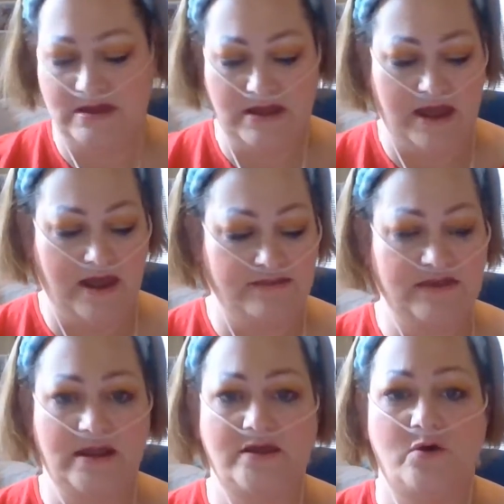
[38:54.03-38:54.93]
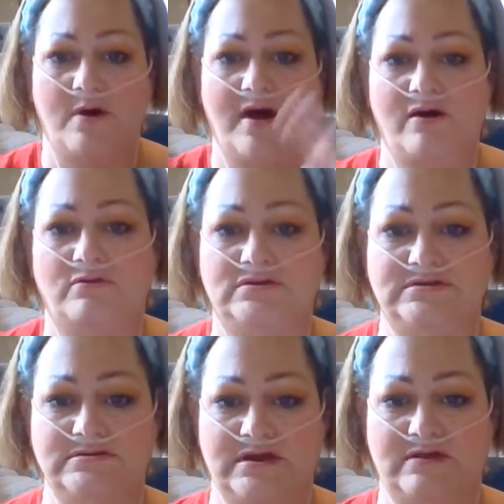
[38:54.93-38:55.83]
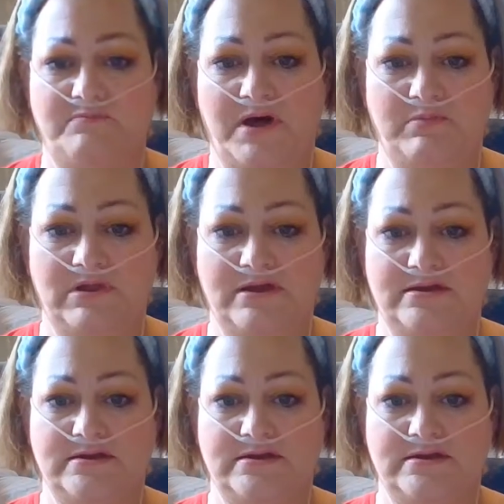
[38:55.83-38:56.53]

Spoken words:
and then I go out in public